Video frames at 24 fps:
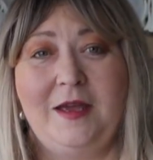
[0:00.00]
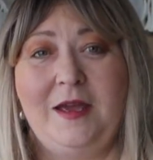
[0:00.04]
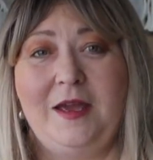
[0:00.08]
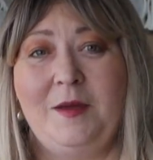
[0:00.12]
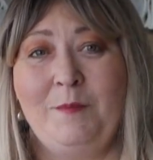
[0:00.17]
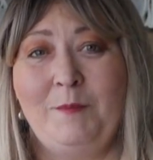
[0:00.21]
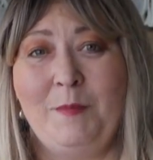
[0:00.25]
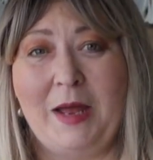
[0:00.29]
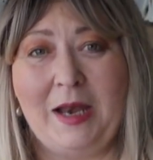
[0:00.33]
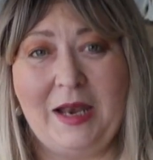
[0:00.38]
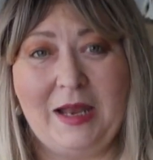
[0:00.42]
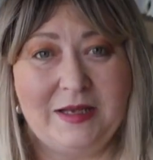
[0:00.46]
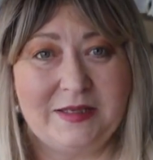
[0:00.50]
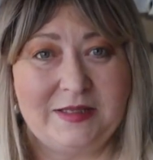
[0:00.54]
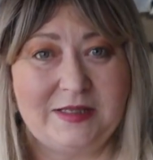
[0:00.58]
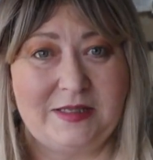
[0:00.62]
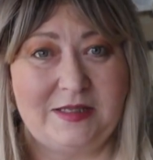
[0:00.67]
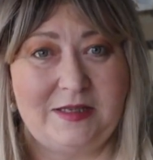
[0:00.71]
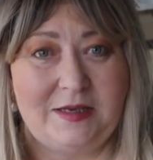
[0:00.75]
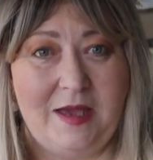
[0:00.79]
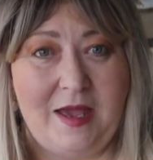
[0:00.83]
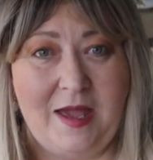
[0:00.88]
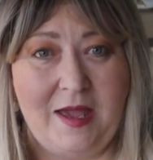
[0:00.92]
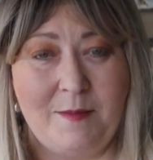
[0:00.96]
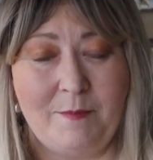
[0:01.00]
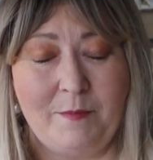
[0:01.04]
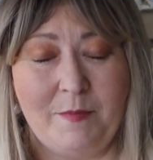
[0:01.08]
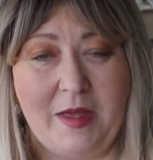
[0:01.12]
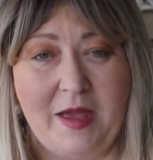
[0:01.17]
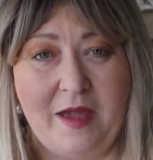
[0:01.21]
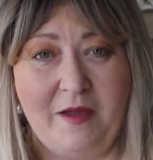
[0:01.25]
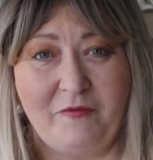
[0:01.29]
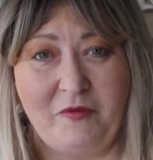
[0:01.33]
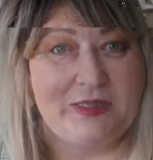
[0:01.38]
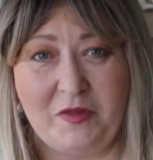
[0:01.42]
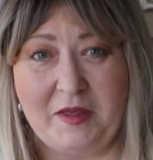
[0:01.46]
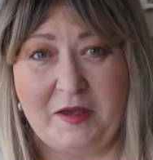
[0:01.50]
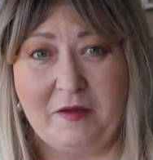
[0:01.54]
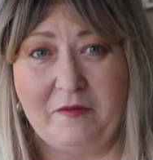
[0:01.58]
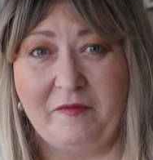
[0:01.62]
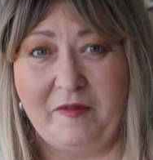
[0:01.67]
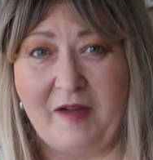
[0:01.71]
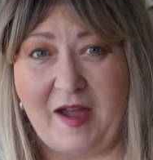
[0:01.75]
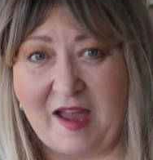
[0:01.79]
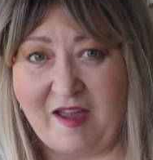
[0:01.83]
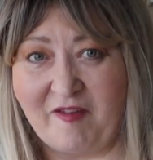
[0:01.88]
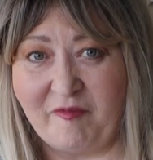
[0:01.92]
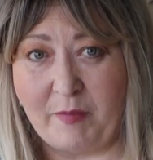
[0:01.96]
in my last um, Everything
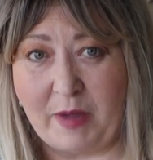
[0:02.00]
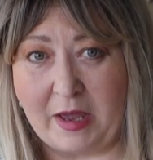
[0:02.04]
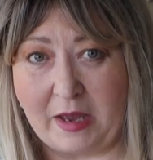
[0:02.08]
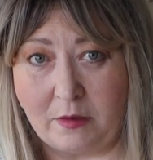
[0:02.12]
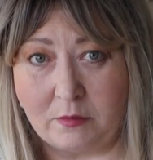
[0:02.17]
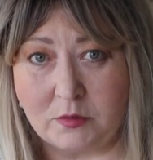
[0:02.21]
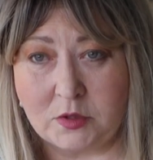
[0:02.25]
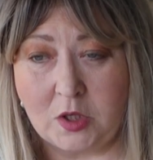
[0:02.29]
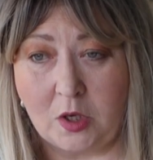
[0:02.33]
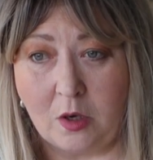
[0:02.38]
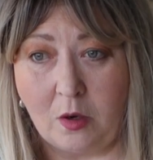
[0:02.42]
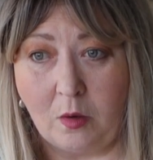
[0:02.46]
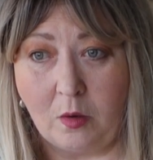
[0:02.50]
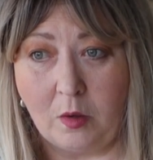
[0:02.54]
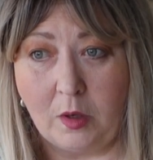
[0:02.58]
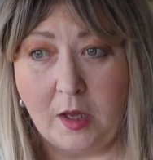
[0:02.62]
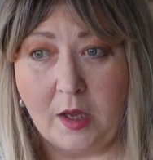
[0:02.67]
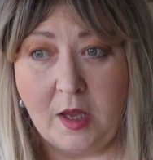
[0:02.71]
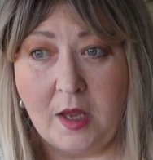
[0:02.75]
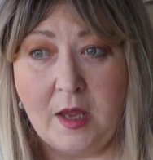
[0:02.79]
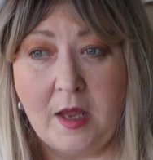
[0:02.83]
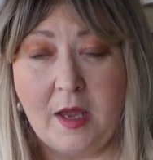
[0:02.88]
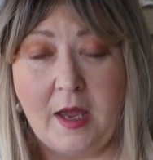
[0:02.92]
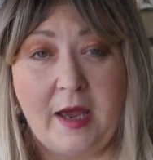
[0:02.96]
five pound haul,